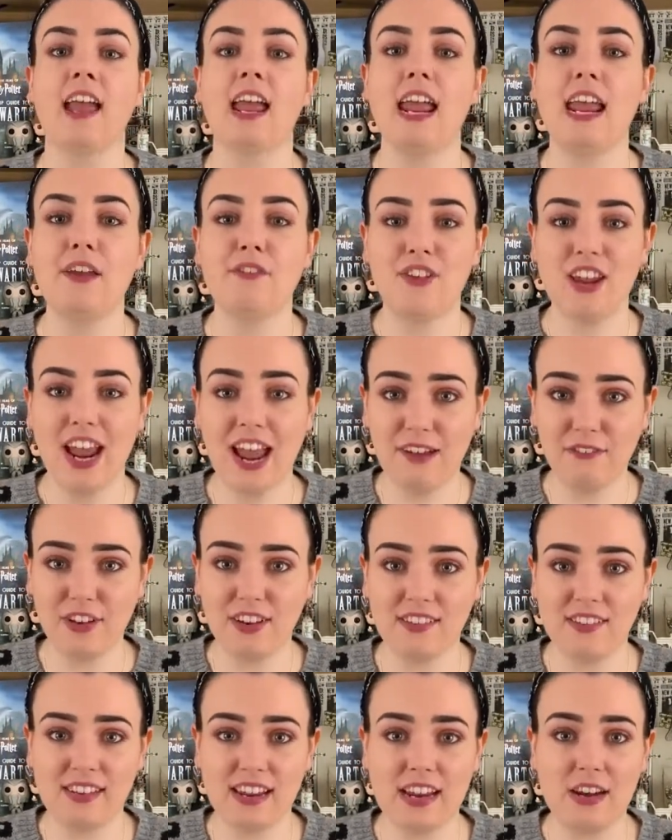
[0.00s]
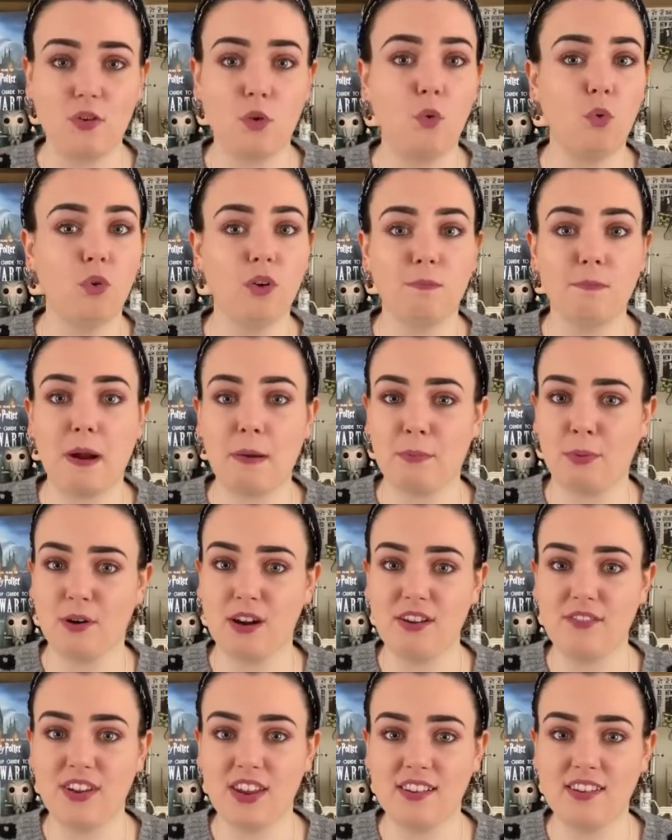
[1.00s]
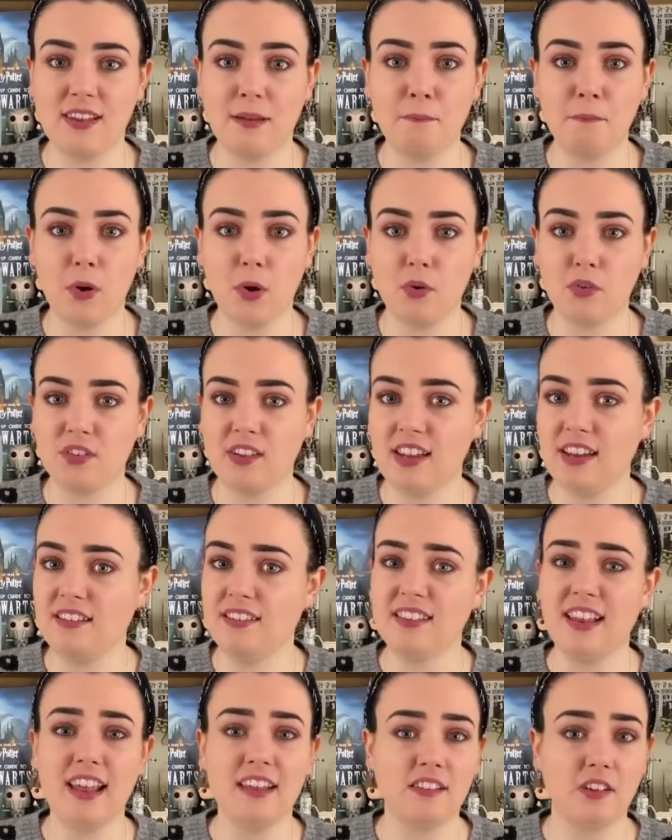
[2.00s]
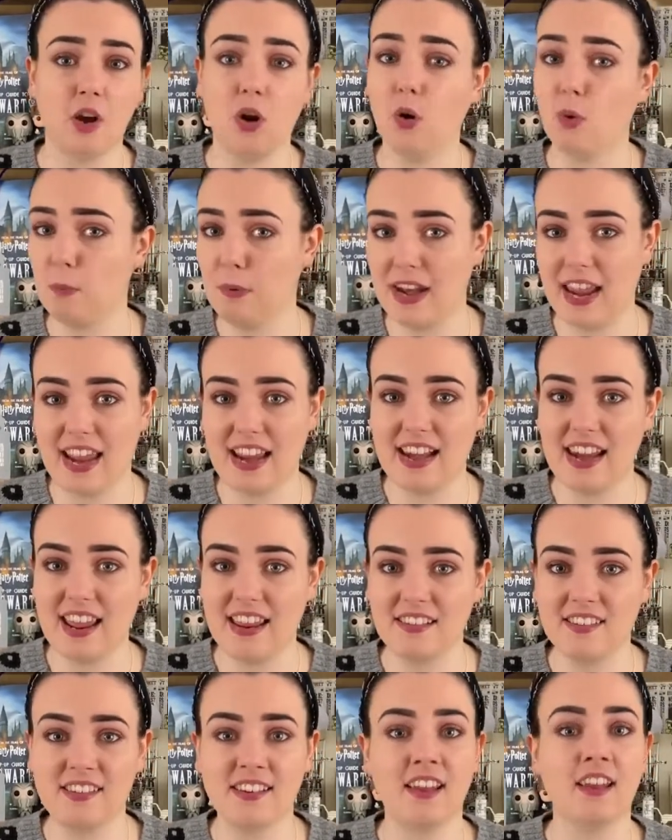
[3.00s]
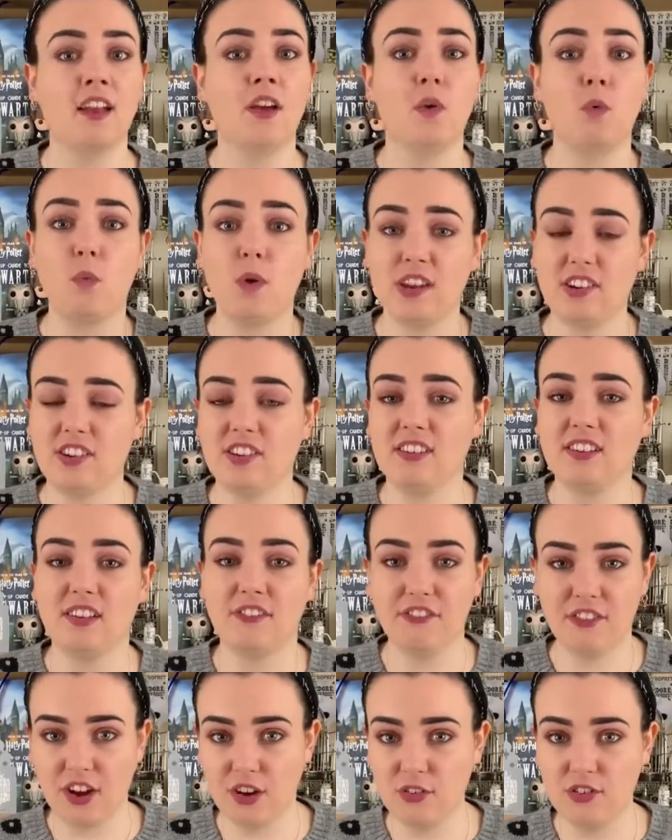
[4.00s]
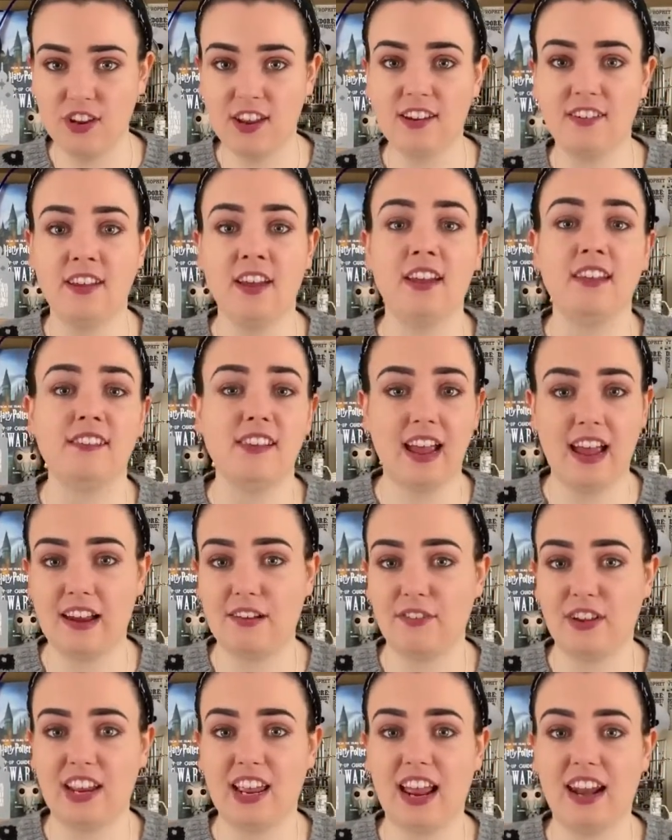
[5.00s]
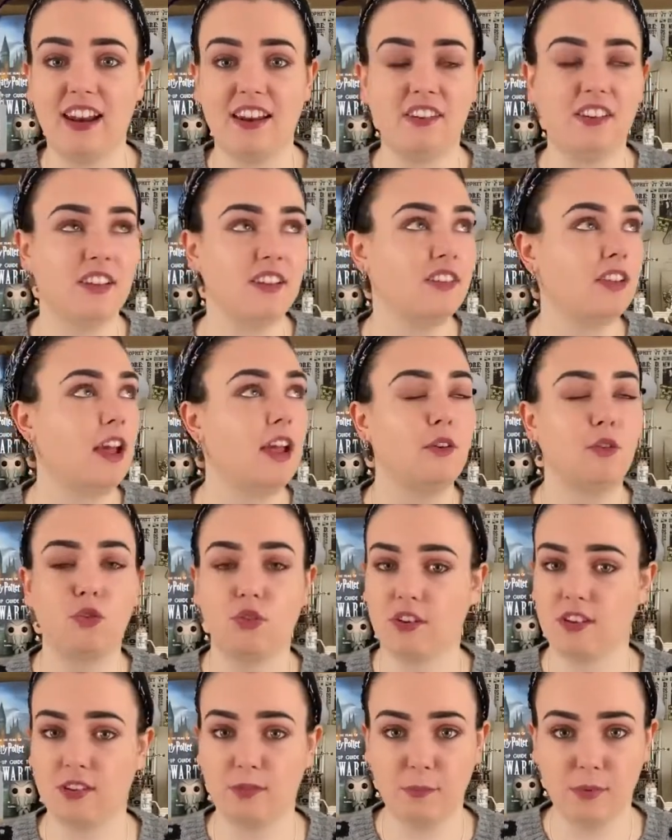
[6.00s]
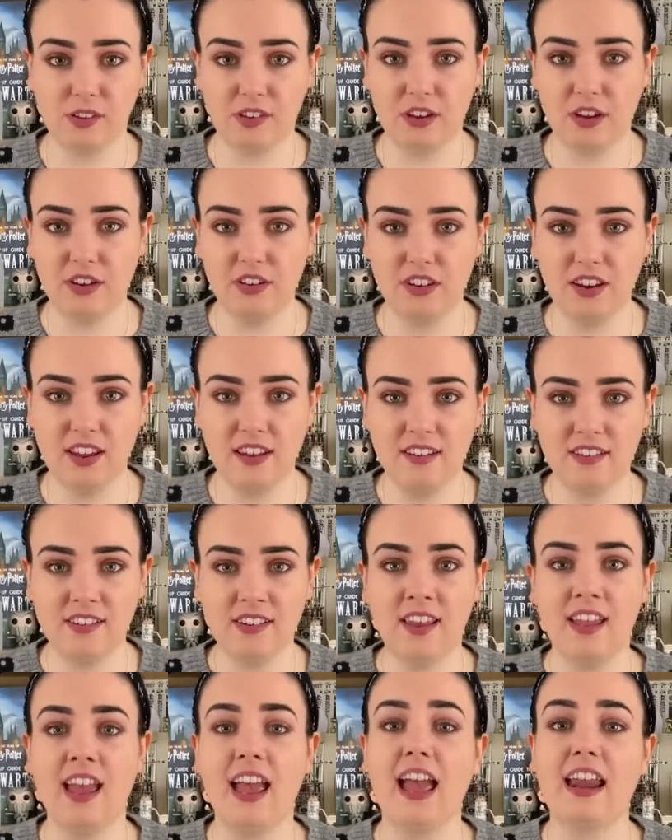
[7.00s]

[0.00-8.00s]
If you haven't seen all of my previous unboxings, there's a whole playlist which is devoted to advent calendars and Christmas goodness.